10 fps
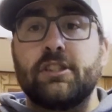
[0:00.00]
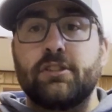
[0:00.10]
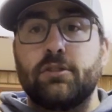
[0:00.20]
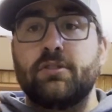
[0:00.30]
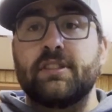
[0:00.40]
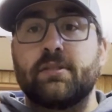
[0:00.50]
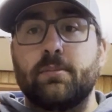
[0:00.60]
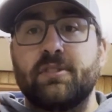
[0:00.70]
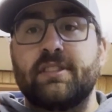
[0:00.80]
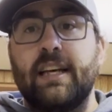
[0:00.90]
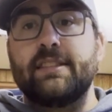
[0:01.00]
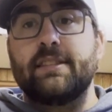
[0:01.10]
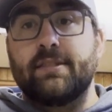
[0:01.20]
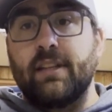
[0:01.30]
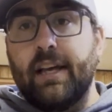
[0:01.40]
is using some scent to
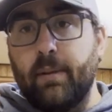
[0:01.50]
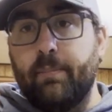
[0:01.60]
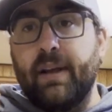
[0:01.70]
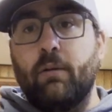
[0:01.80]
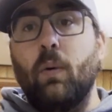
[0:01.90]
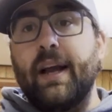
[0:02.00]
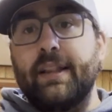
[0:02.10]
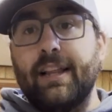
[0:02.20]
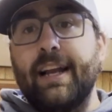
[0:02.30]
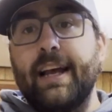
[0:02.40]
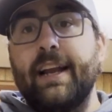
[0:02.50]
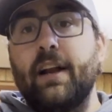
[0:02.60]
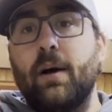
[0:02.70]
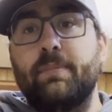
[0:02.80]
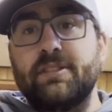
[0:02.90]
slide the big wide lead head
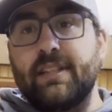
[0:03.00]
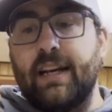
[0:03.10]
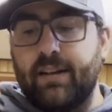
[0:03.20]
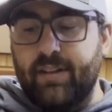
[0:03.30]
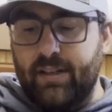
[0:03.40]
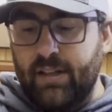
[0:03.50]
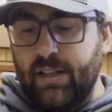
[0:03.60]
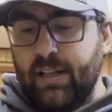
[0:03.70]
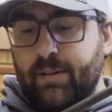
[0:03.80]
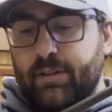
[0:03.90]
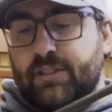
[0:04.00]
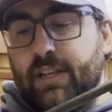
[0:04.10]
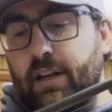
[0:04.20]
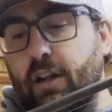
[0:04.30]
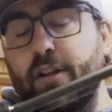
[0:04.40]
up inside of it. Using
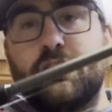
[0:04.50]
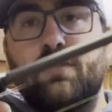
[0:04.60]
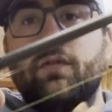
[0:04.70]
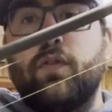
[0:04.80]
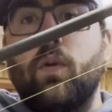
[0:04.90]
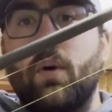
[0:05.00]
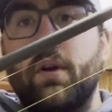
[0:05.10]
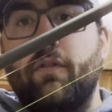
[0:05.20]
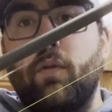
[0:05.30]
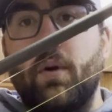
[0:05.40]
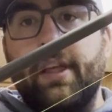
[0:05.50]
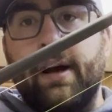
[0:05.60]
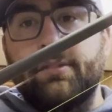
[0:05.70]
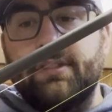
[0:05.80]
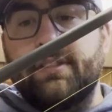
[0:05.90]
another
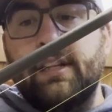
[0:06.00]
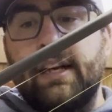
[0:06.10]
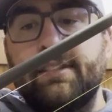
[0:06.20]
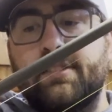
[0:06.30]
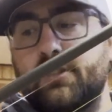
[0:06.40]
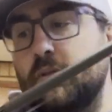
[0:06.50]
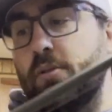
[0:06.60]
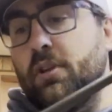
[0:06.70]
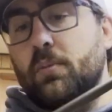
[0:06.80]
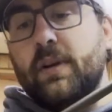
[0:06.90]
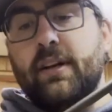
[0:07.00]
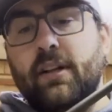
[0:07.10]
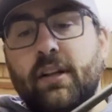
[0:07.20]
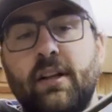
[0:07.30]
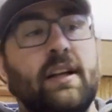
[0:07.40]
4,000 size Tatula
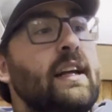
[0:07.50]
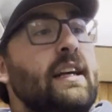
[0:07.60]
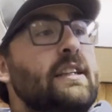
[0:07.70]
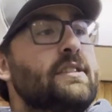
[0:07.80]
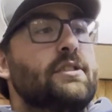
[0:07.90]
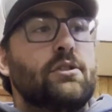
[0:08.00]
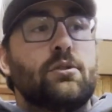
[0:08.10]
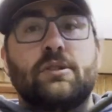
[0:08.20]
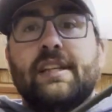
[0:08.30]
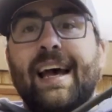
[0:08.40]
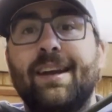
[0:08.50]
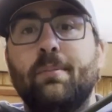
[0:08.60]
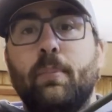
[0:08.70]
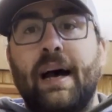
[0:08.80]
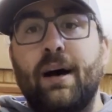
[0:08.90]
reel to
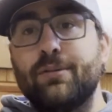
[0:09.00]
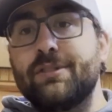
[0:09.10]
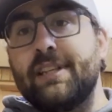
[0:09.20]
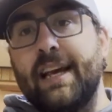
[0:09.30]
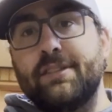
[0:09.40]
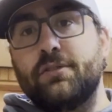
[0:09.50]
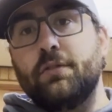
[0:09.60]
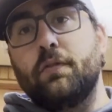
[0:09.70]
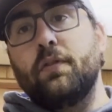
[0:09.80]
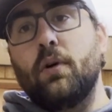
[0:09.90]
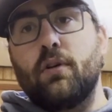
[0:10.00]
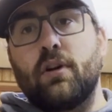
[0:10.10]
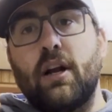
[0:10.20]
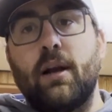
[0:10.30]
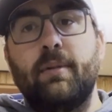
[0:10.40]
10-pound Tatsu
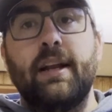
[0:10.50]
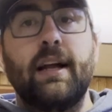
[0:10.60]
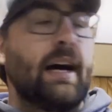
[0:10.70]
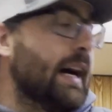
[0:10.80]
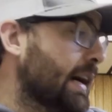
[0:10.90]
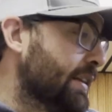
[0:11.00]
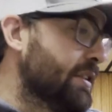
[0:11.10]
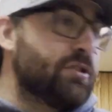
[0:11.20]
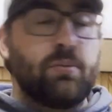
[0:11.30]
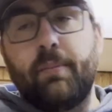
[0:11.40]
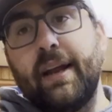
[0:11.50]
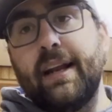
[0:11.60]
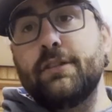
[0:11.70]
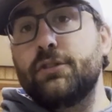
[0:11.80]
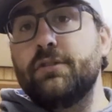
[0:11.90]
fluorocarbon. On the swim bait, I
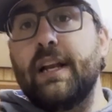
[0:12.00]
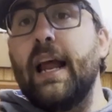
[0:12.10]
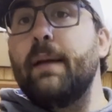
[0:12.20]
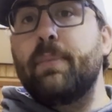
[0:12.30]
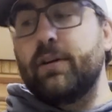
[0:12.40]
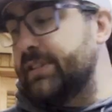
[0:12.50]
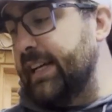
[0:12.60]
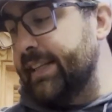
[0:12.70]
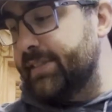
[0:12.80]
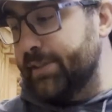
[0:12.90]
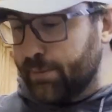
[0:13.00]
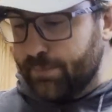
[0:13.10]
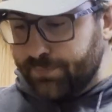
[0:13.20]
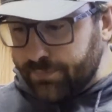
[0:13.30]
was using 8-pound Tatsu.